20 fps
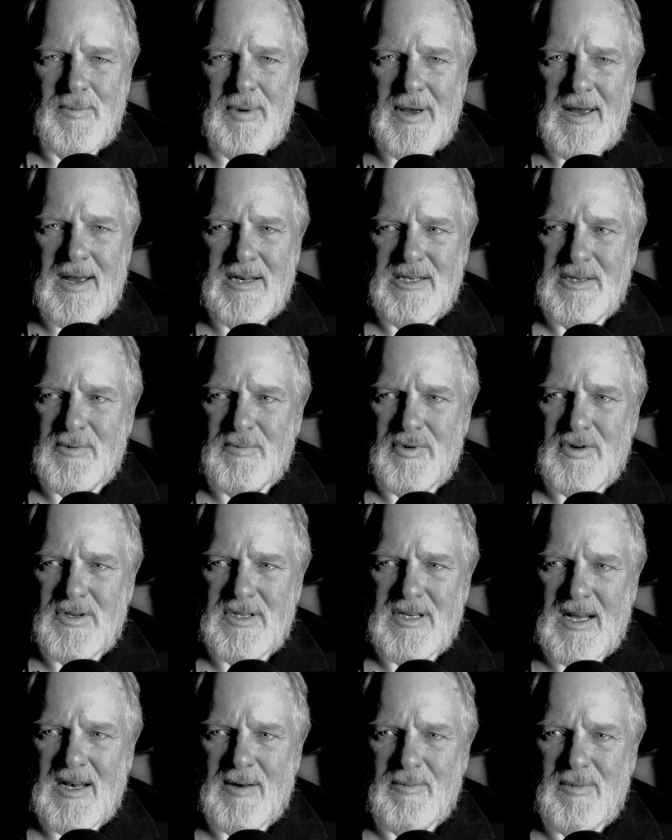page and puts
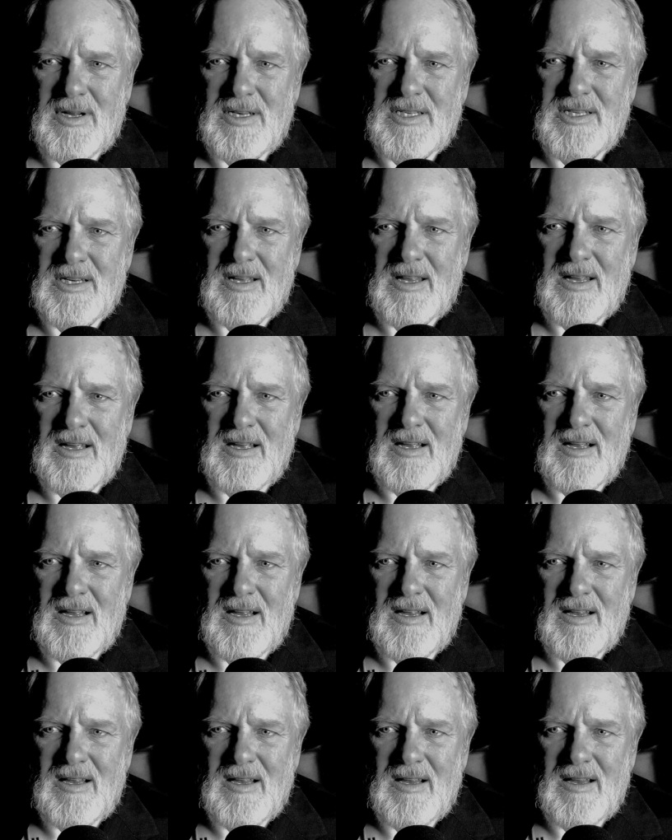on a bunch of
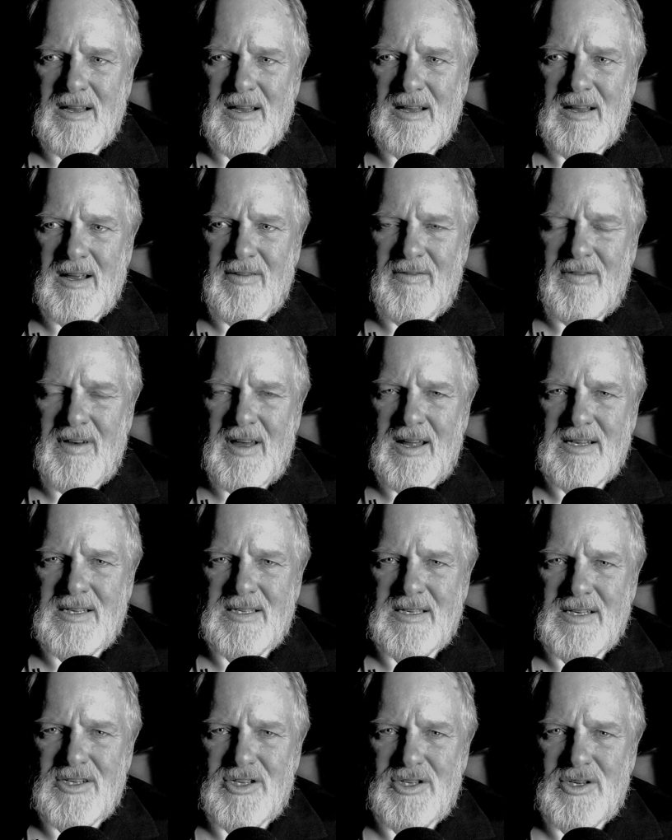
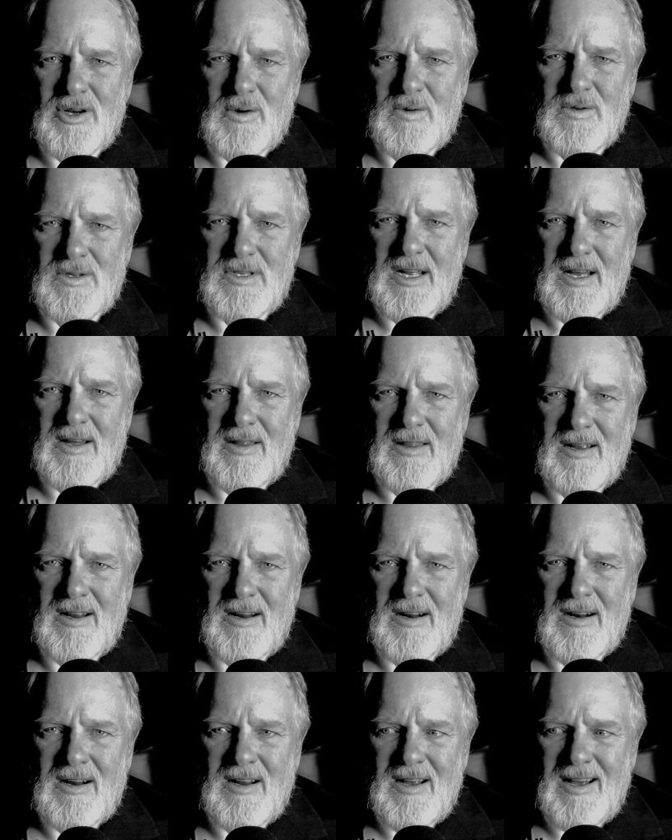events and shows down
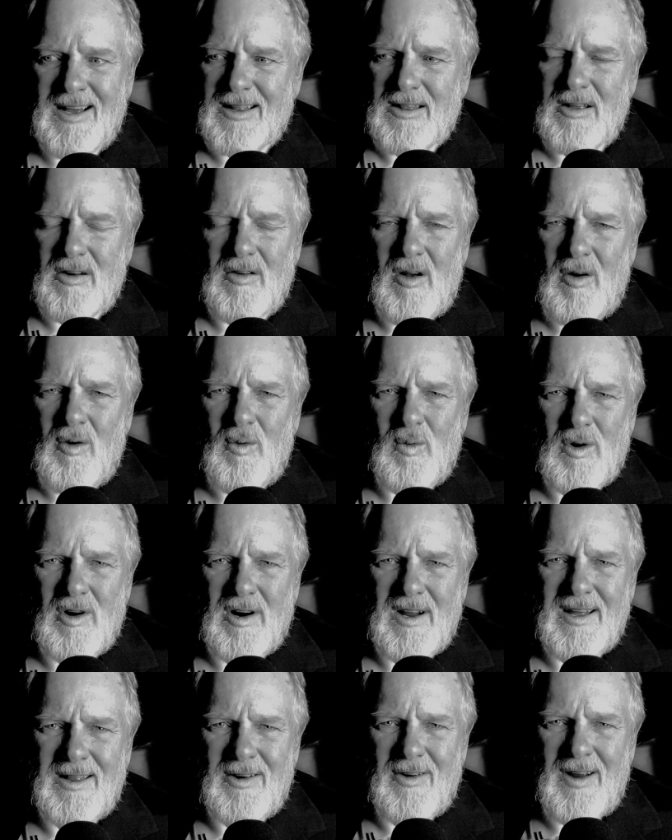there. They're all
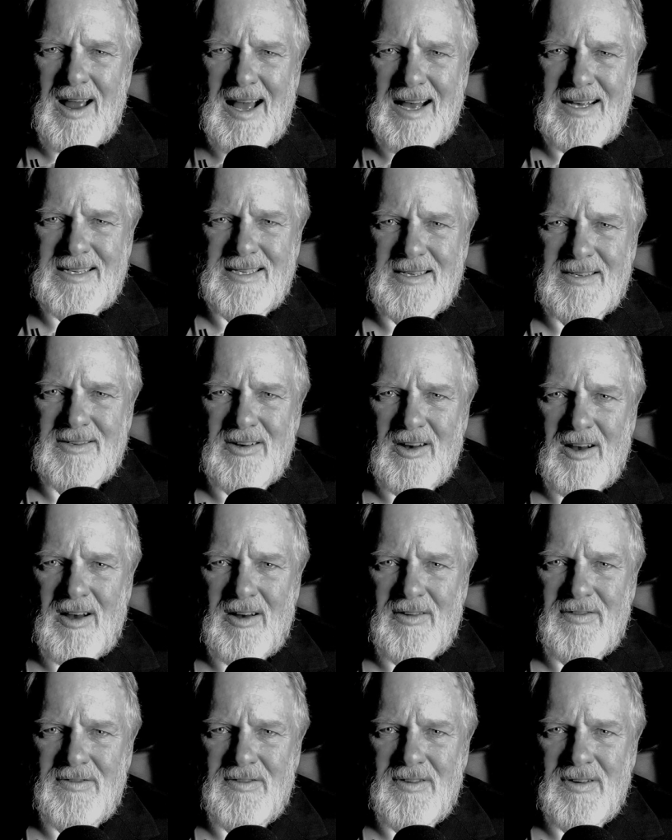working their asses
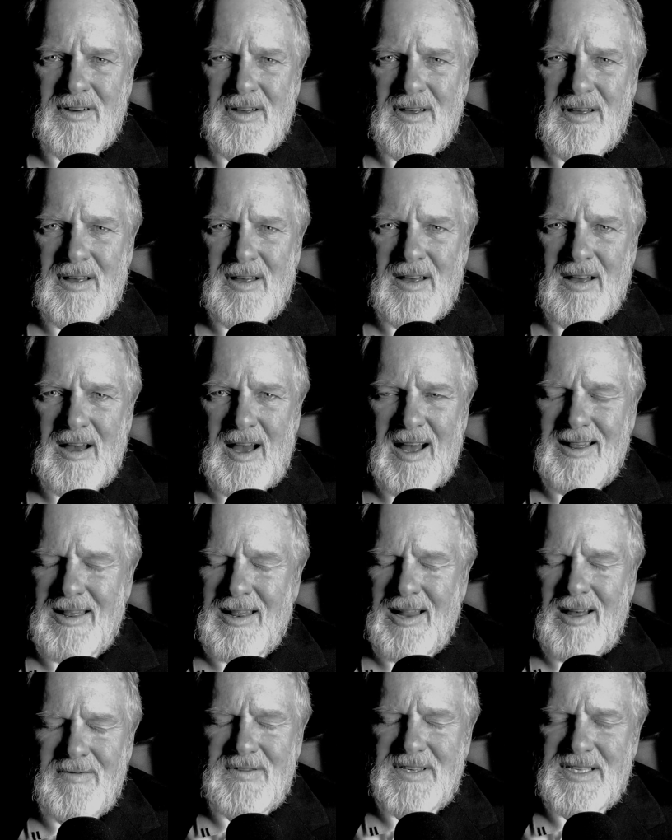off. I
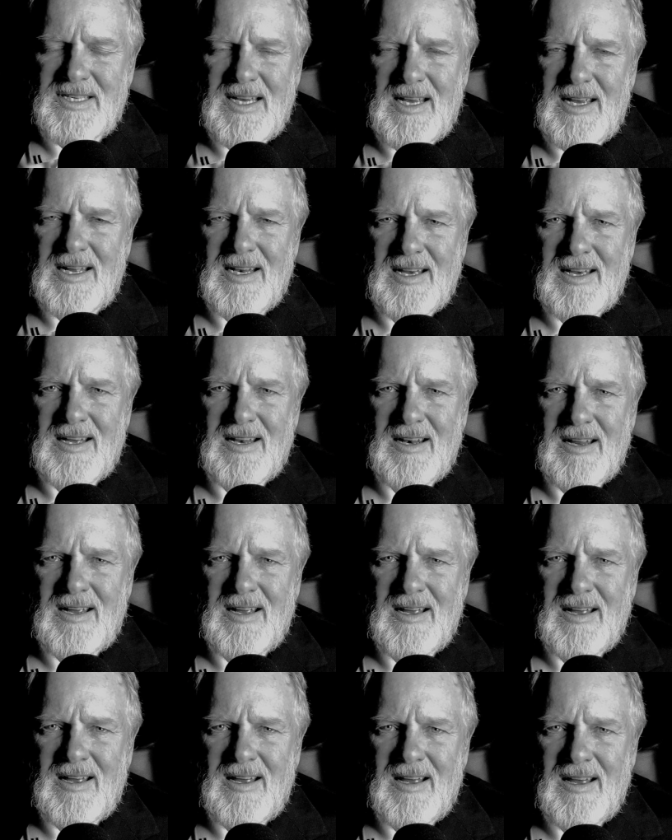love seeing it.
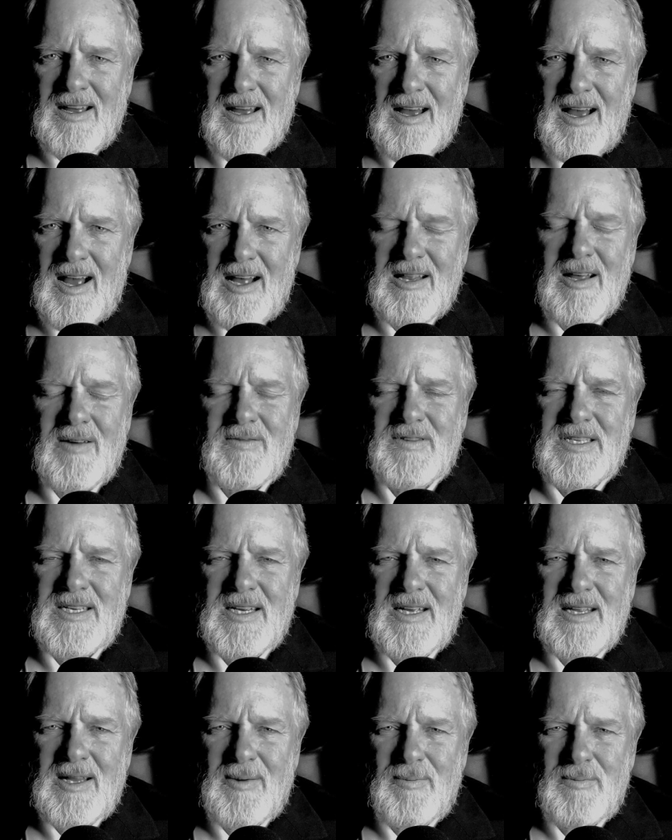I love
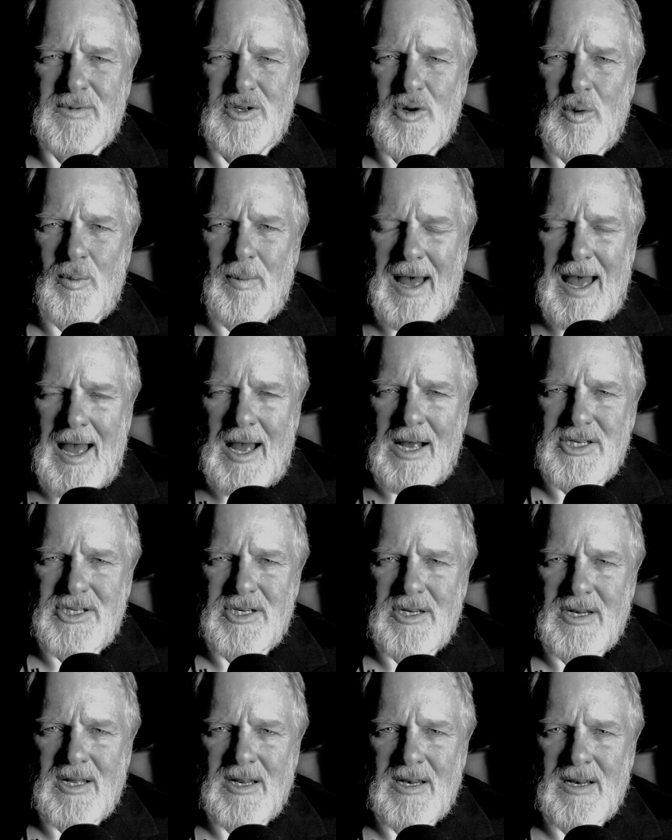seeing them so
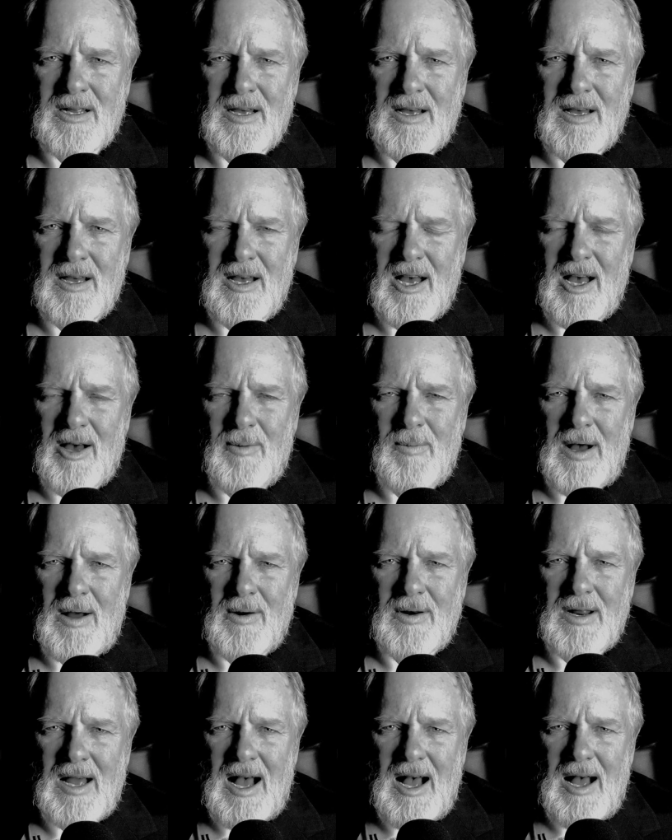passionate about
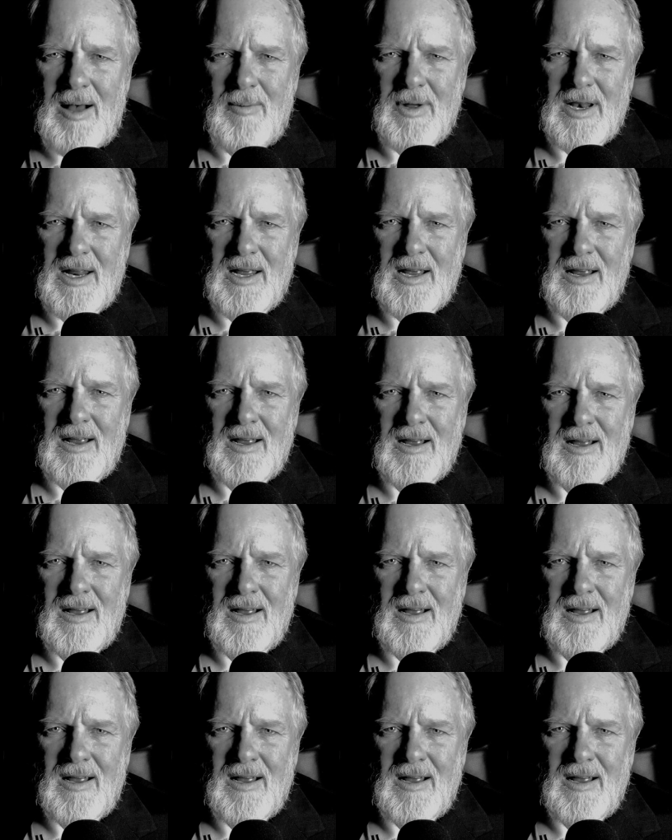comedy.